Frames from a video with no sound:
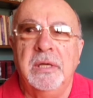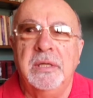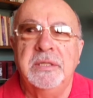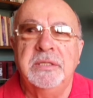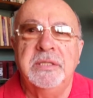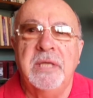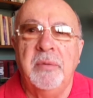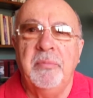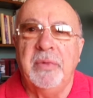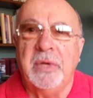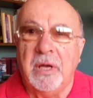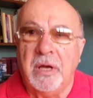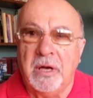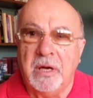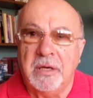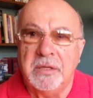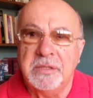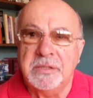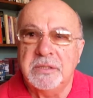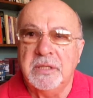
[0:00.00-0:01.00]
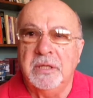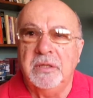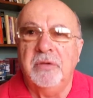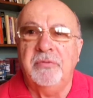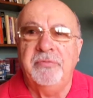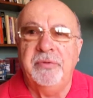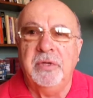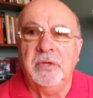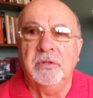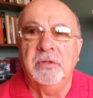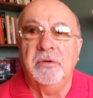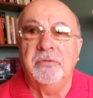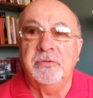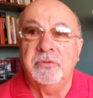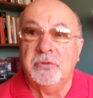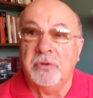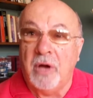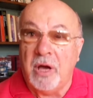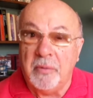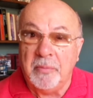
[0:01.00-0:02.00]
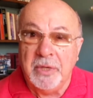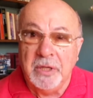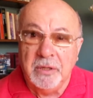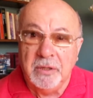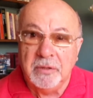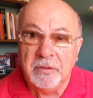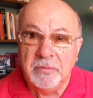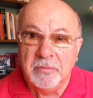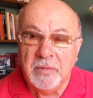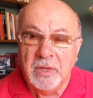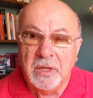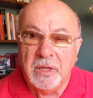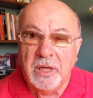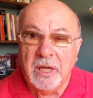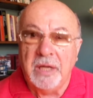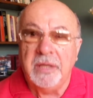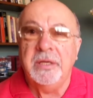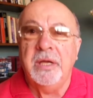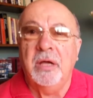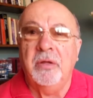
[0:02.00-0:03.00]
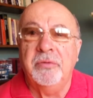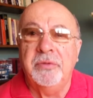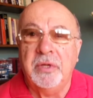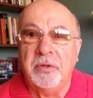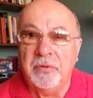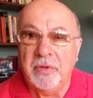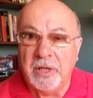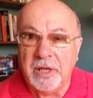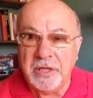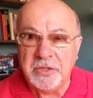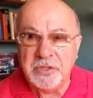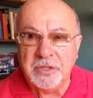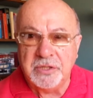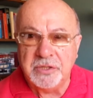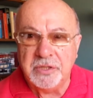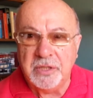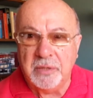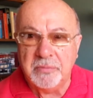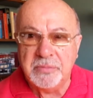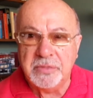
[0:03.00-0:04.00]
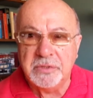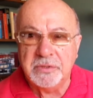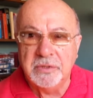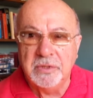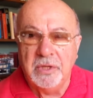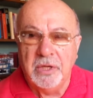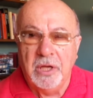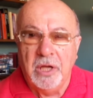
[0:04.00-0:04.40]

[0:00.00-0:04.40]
seminars in the field of trauma and healthy relationships.